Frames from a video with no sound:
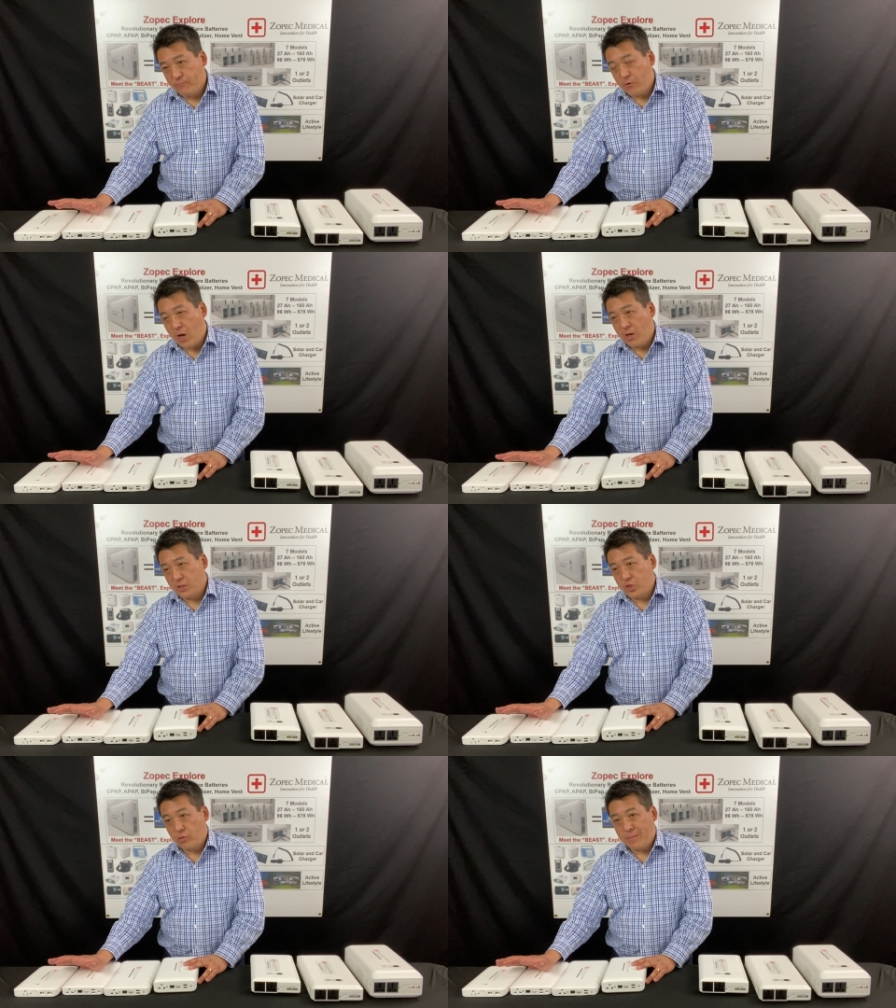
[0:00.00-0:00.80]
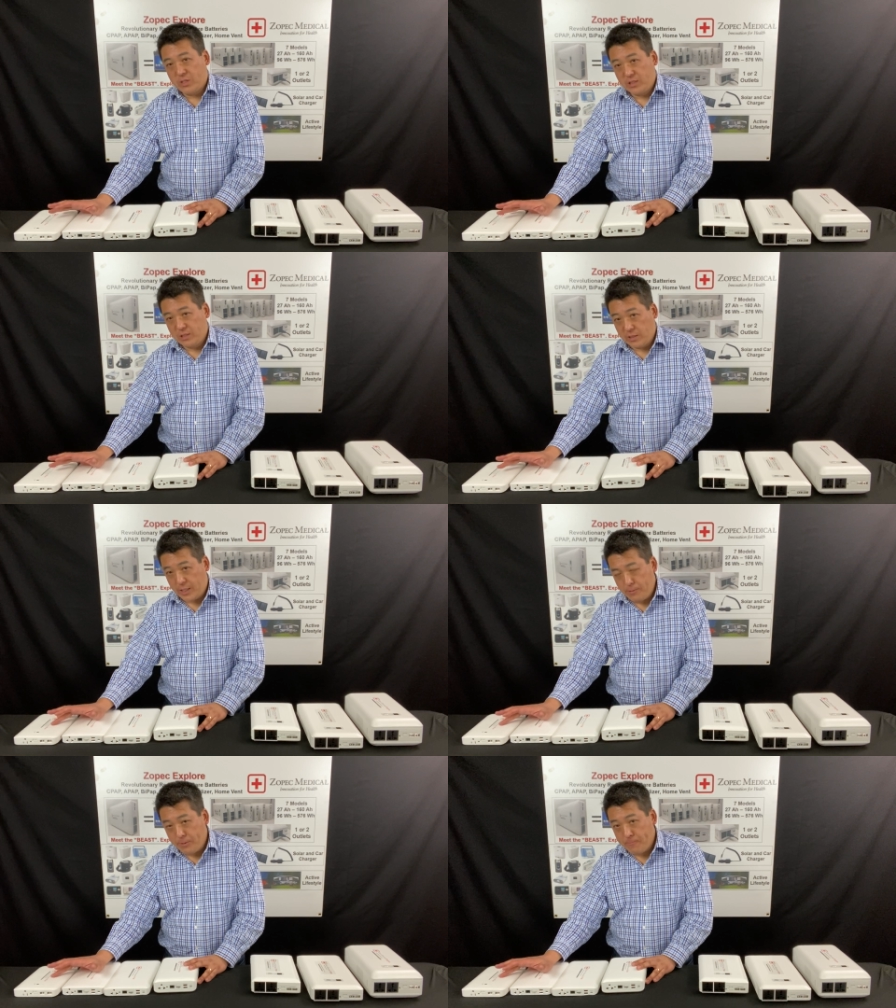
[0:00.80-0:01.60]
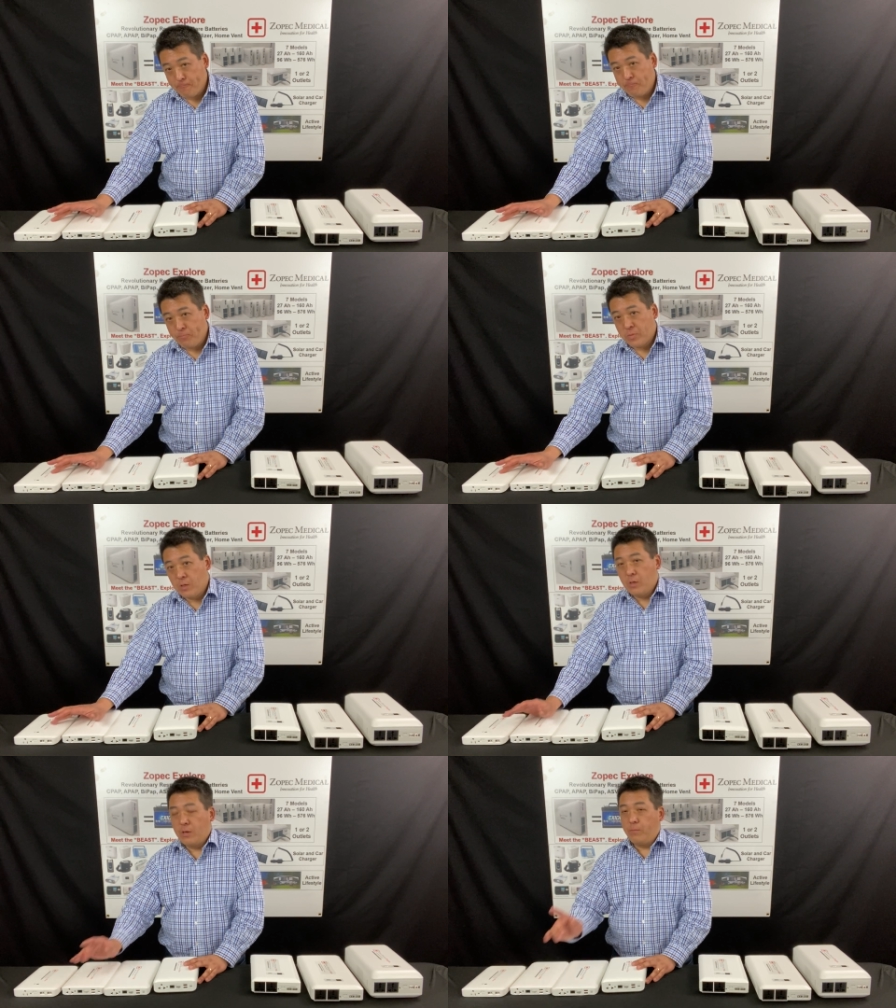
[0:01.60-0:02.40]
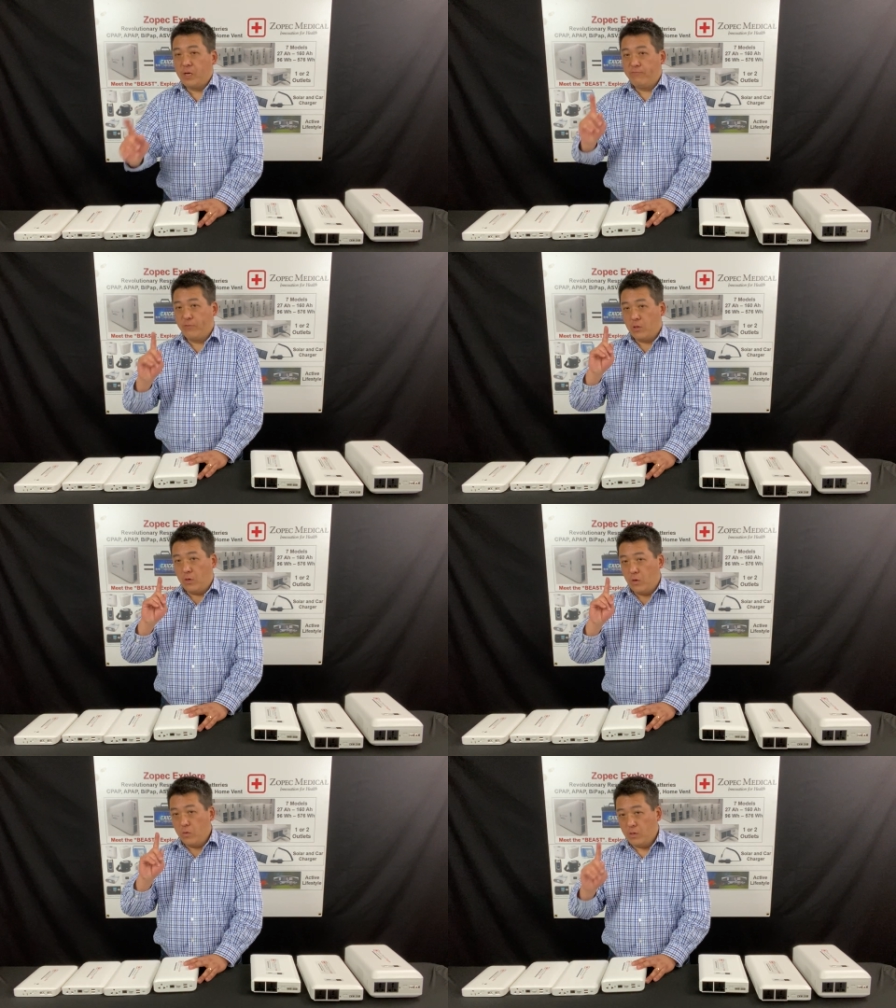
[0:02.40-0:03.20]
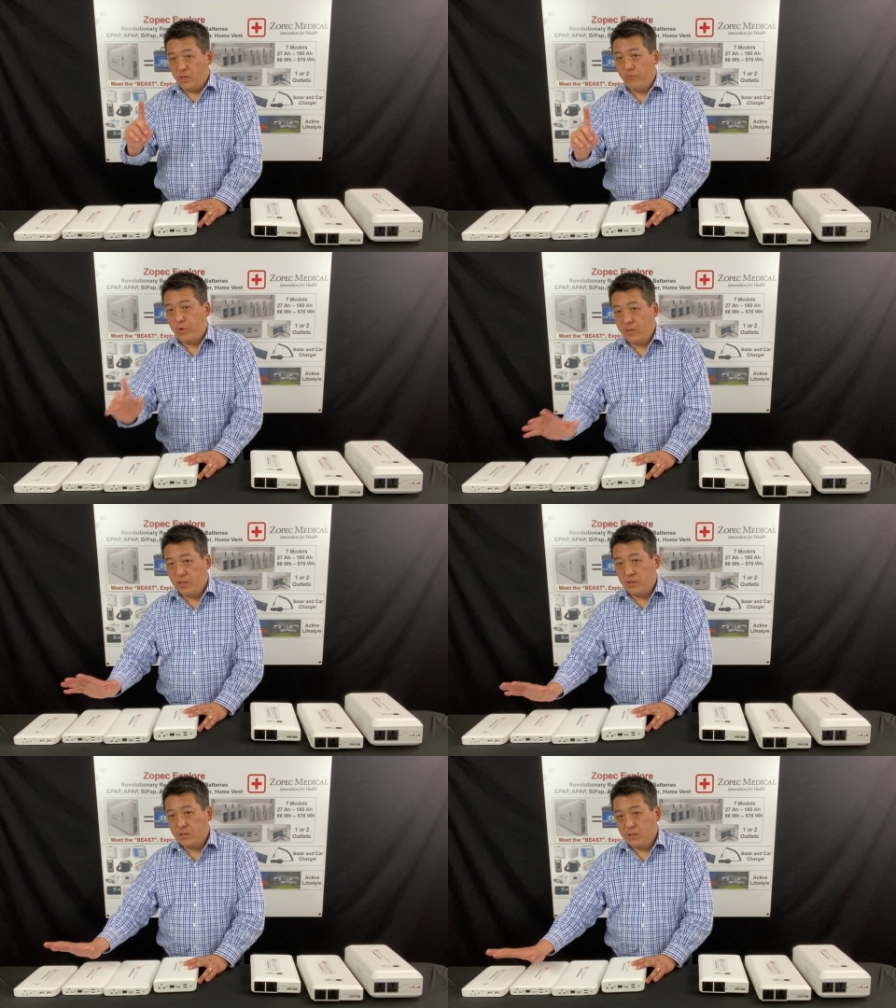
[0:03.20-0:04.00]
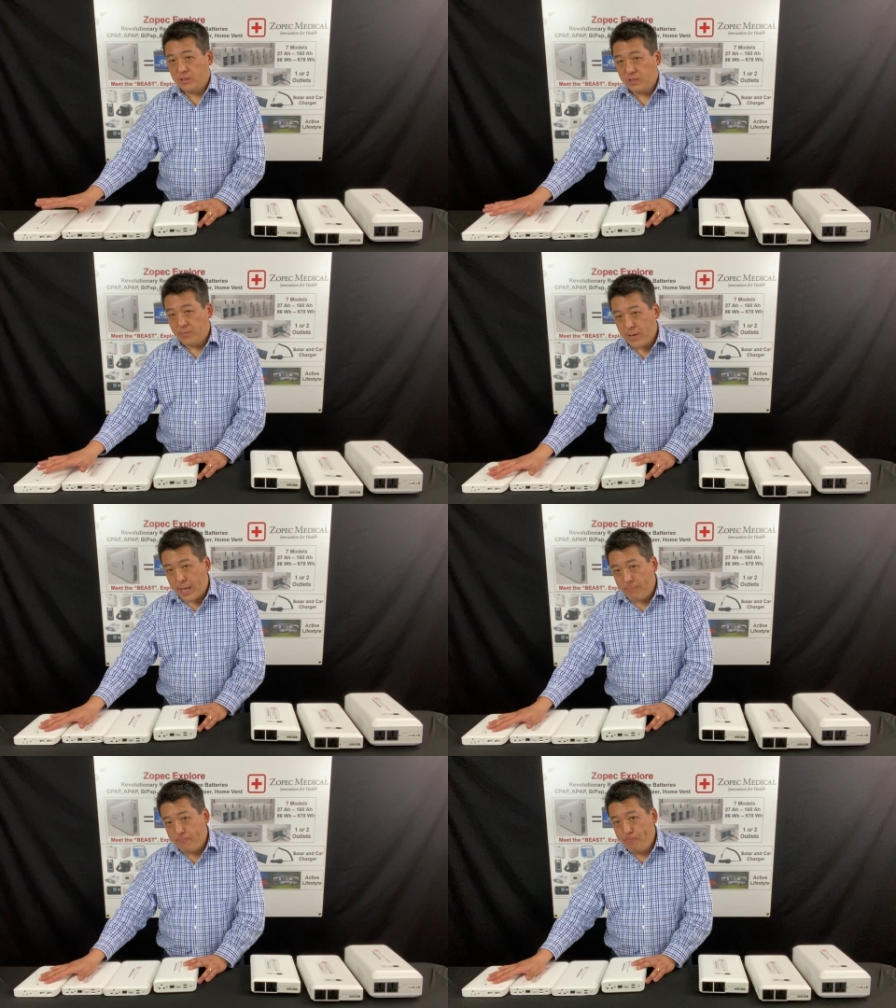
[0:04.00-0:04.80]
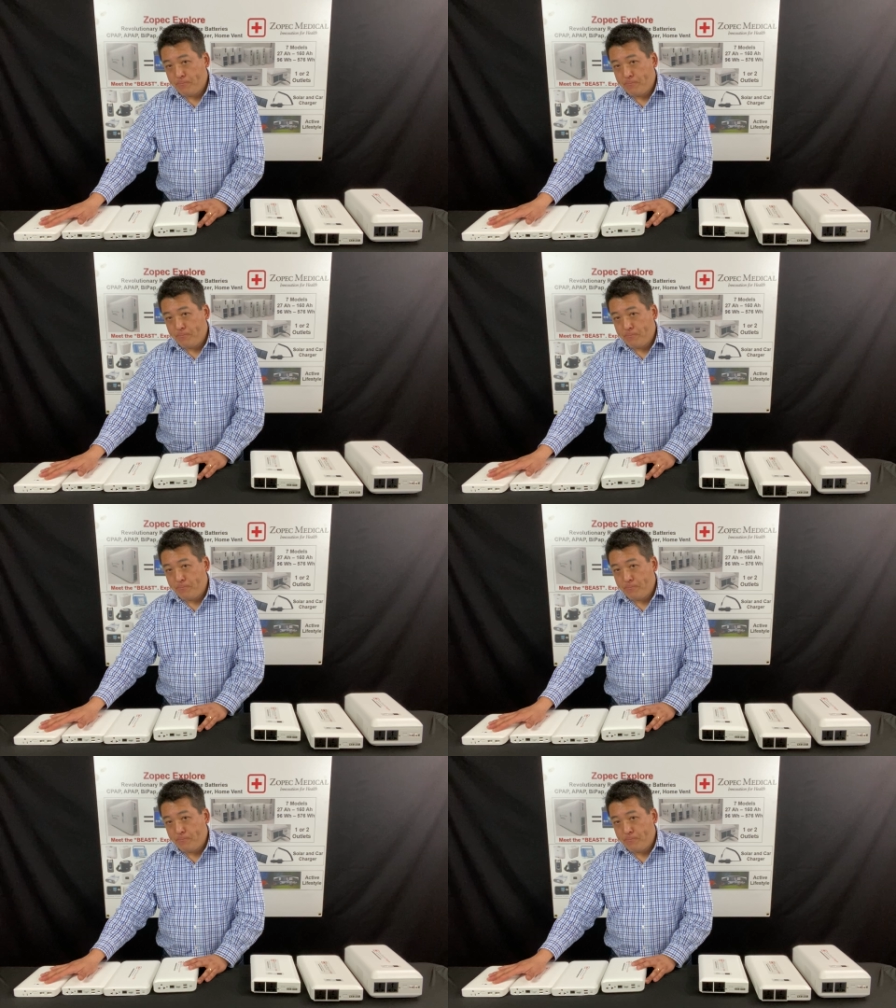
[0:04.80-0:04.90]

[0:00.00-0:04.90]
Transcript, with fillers: for uninterrupted sleep, but for only running CPAP